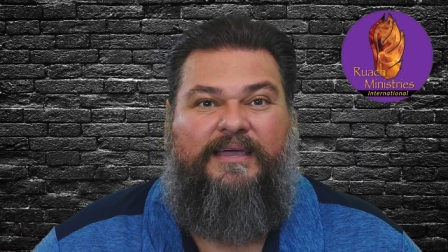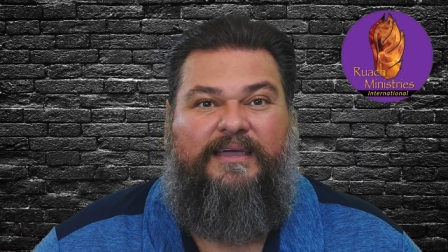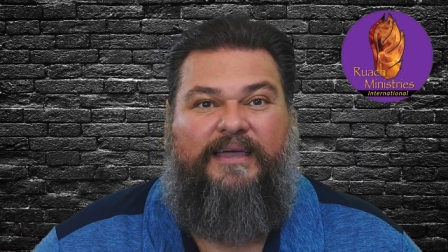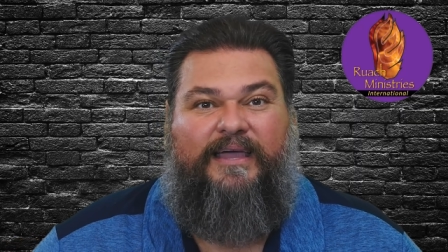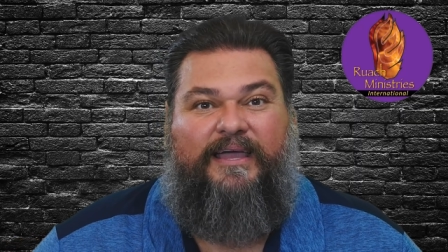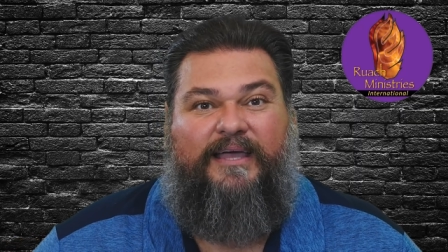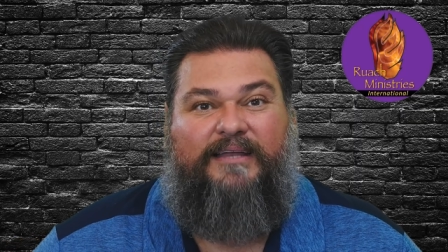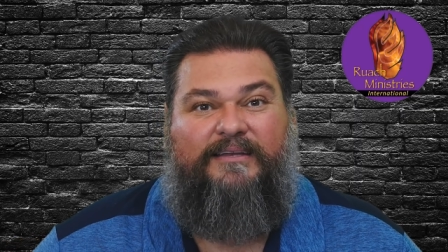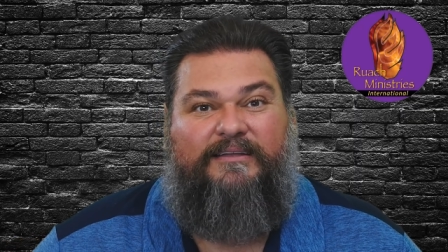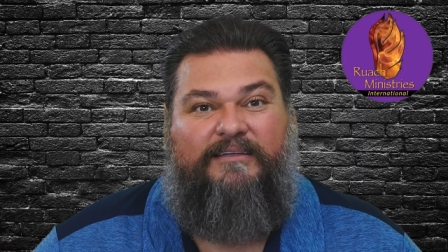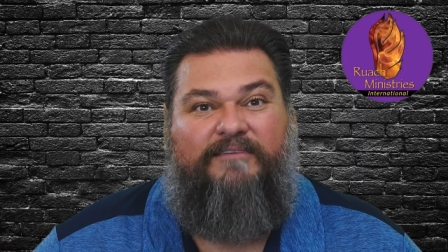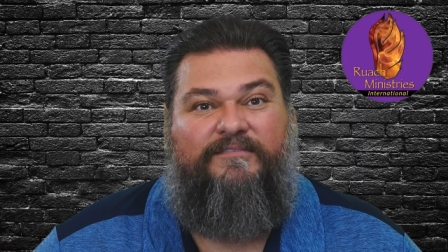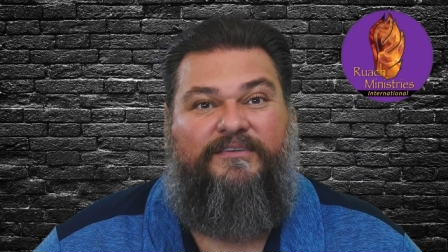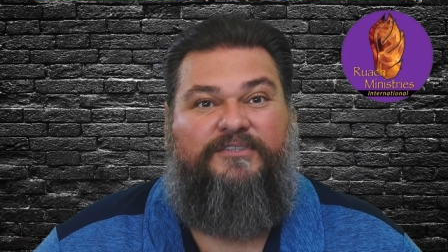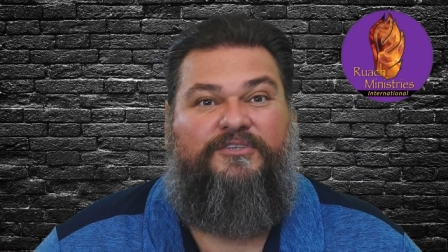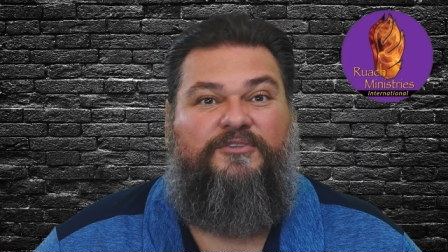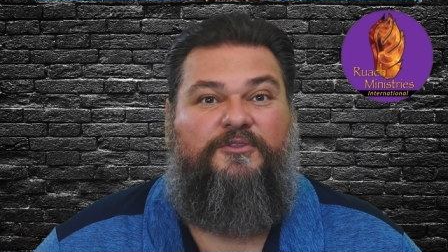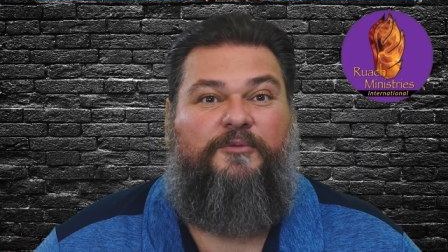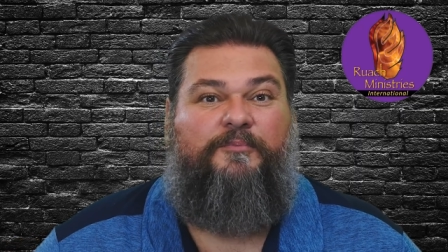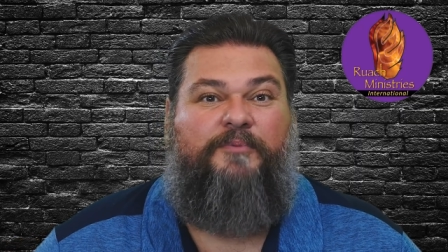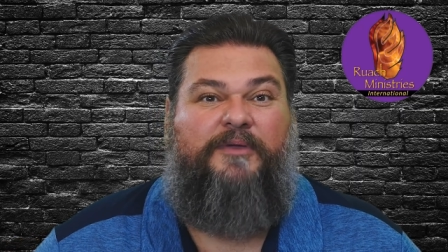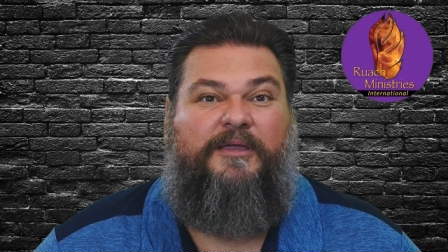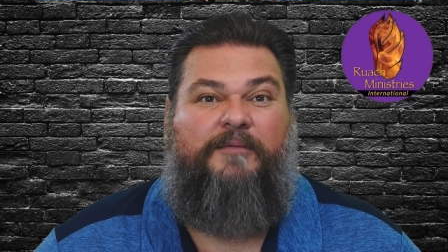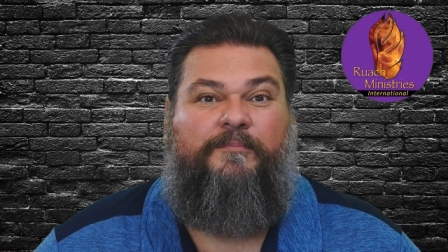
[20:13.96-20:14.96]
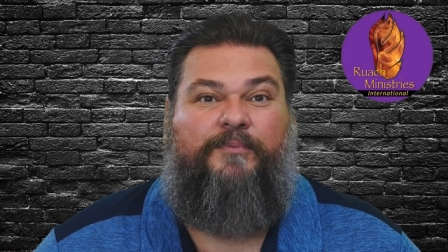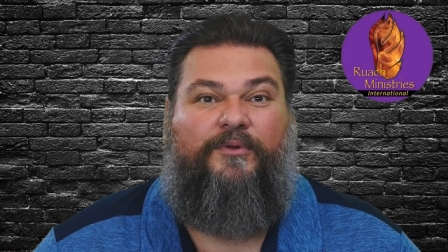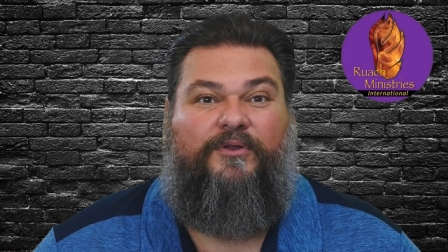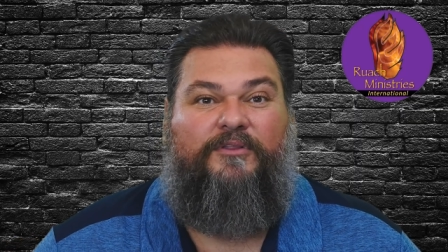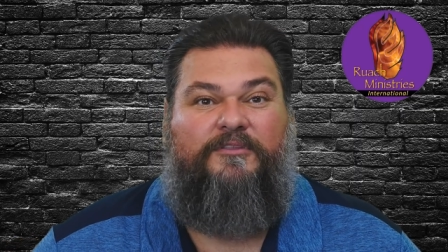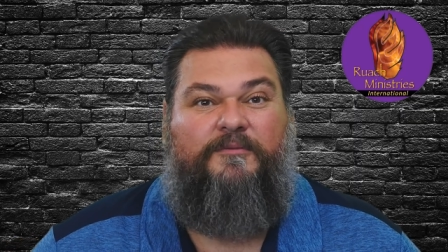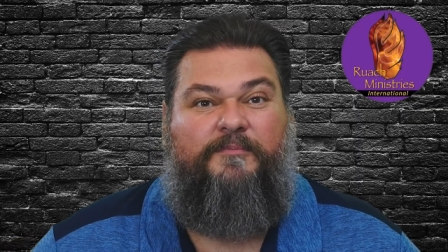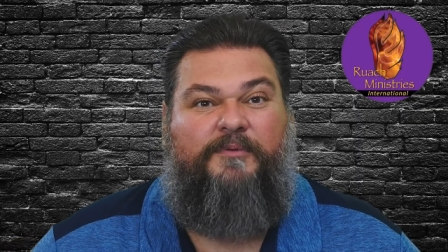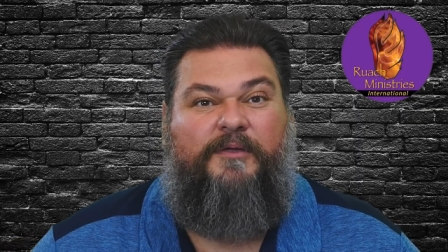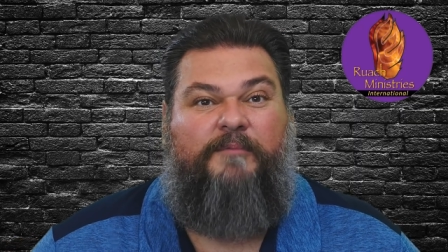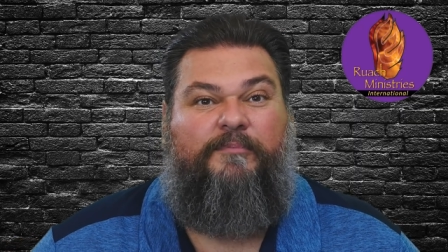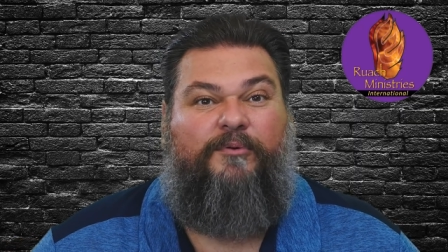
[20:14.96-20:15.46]
and give it to the people,
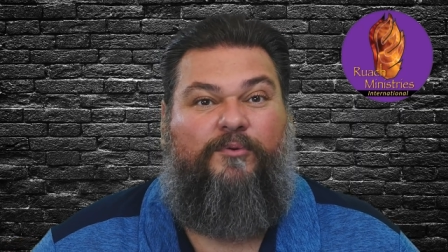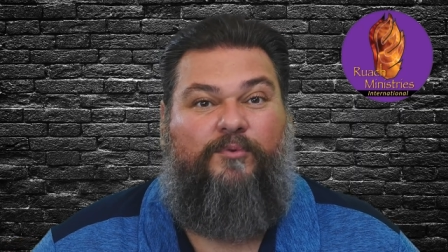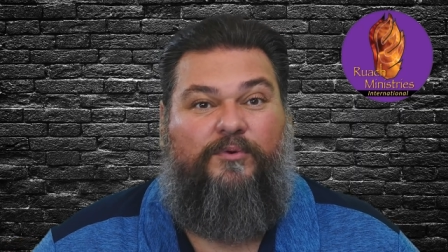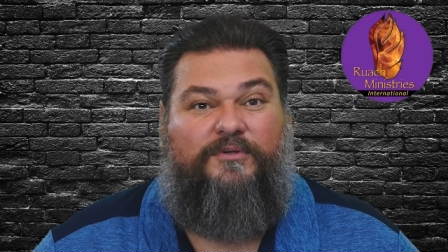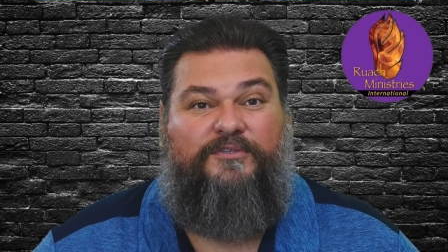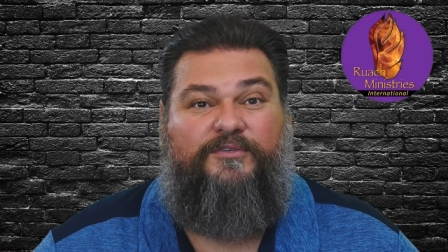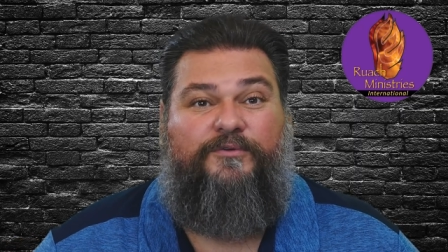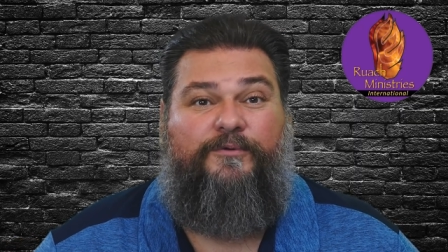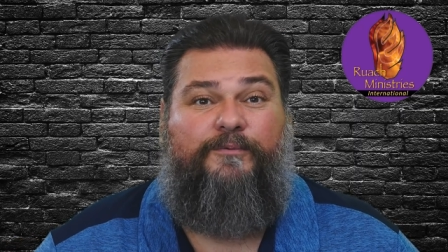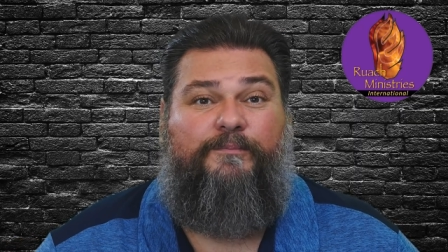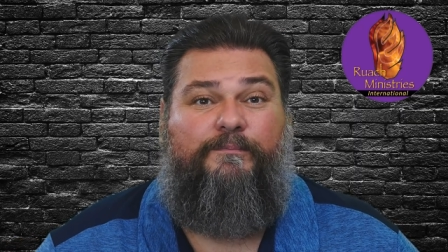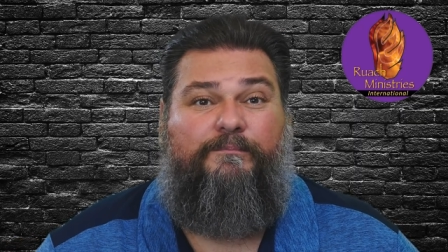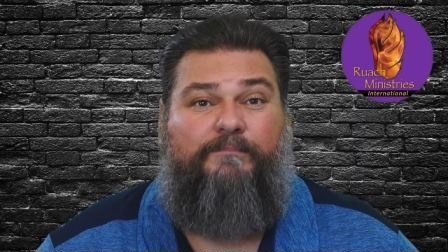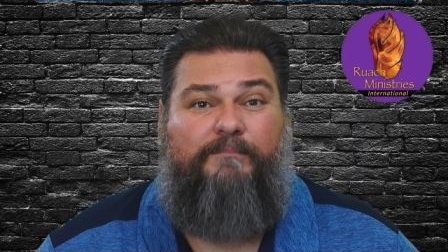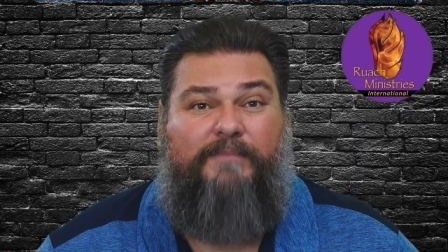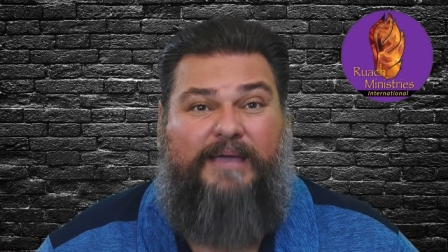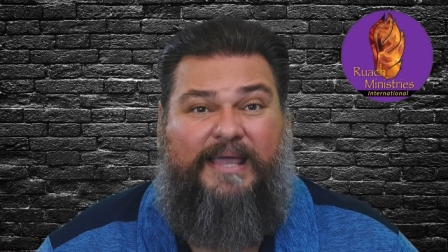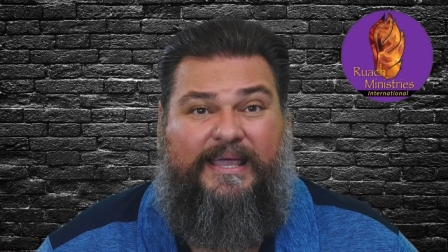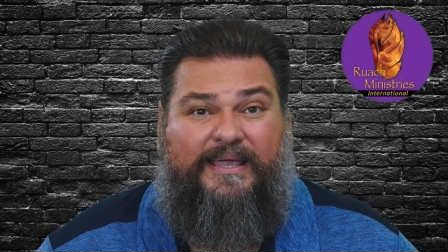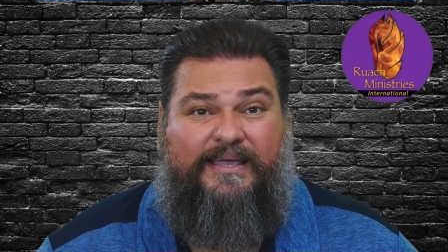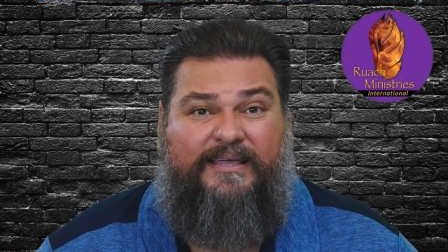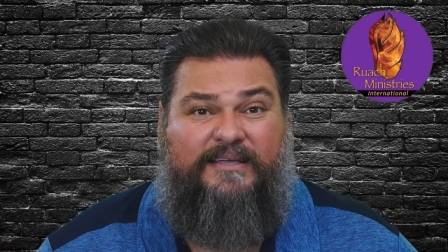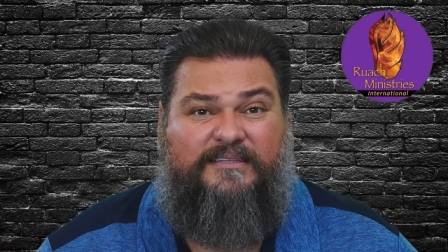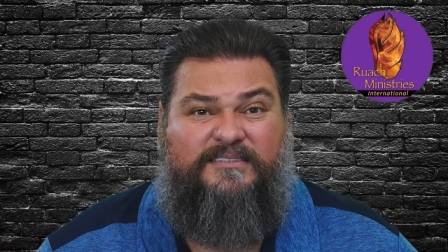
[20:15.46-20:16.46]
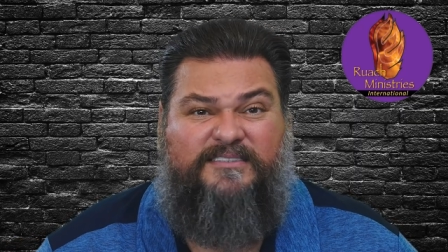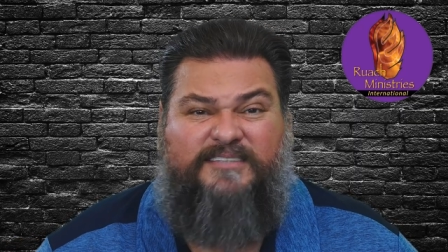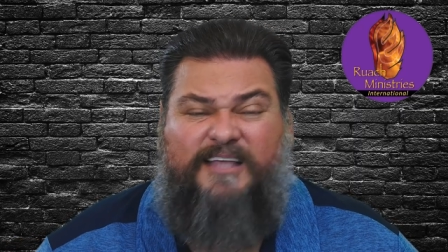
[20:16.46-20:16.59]
and the people were to make it.